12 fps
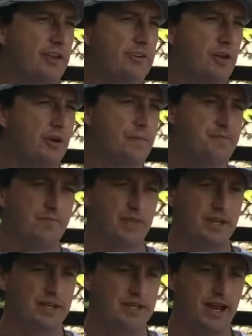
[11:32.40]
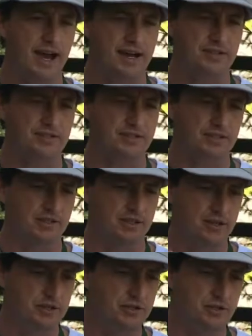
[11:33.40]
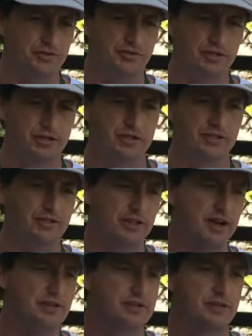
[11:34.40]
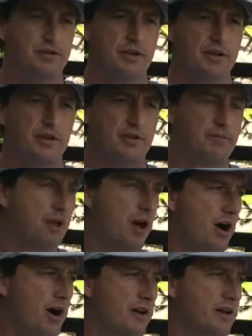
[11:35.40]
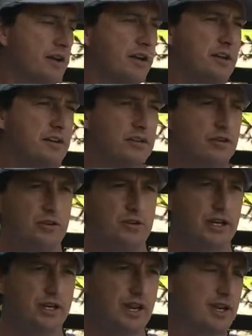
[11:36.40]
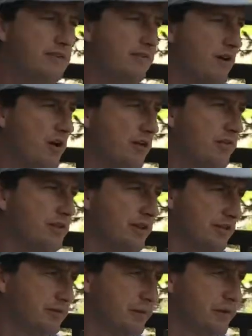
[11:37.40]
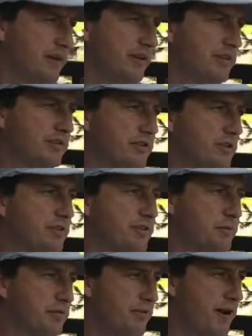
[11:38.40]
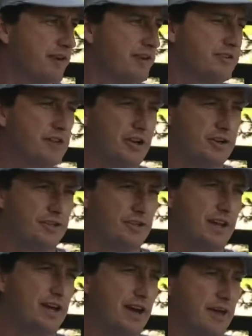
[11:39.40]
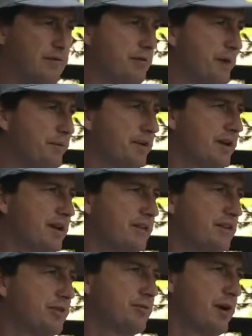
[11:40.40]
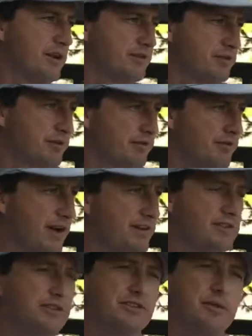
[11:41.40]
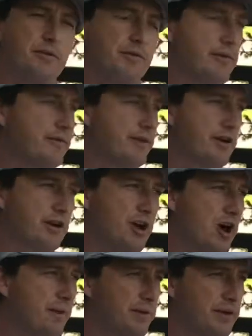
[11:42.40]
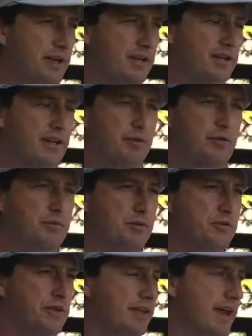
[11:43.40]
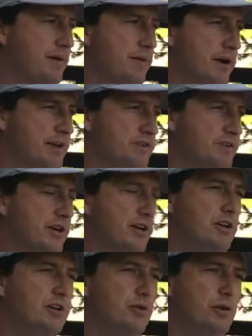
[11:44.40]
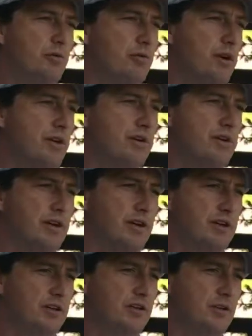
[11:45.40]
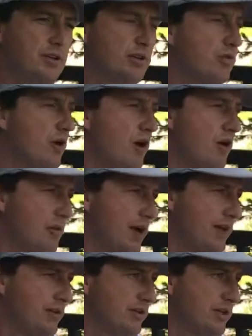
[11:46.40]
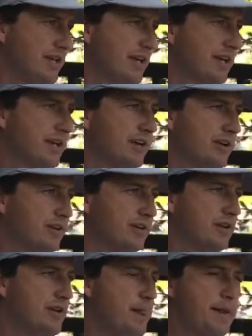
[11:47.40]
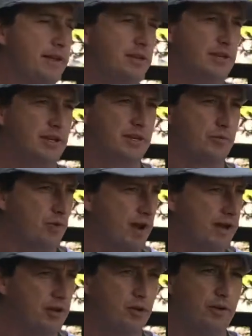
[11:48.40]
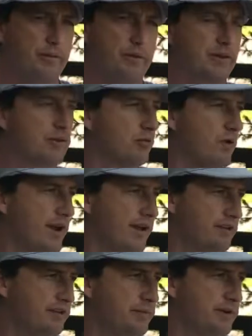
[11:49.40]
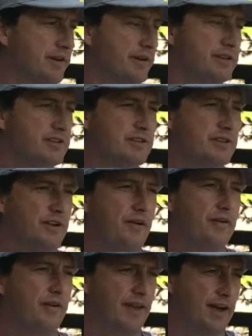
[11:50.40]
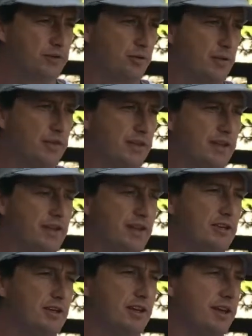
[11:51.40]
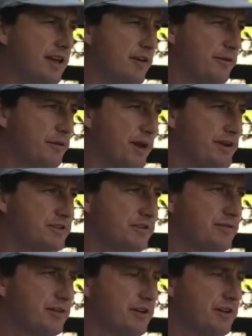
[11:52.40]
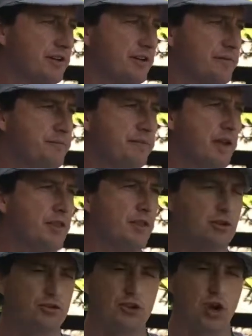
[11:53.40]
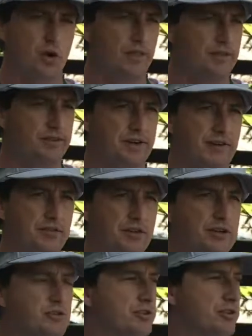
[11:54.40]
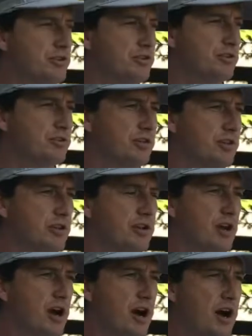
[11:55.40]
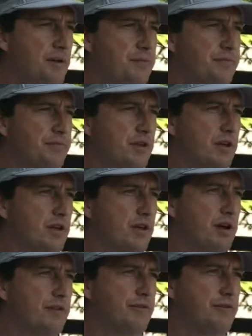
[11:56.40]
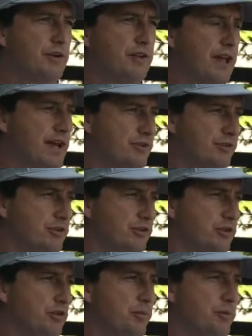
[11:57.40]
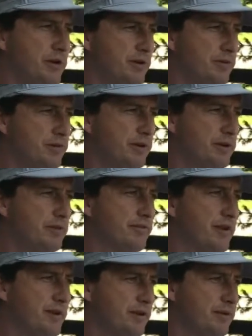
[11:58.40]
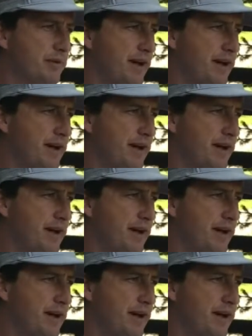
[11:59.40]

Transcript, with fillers: So it has a news feed, discussion blog, so you can get involved with experienced service providers and understand how to replicate these projects professionally. Some of them are very complicated, like removing landmines. You wouldn't want to do it the wrong way, you could get killed. You need the right equipment, the right experience, and that's one thing that you can get on Projects for Good. There's no one that's ever introduced um, a freelancer to a peer-to-peer funding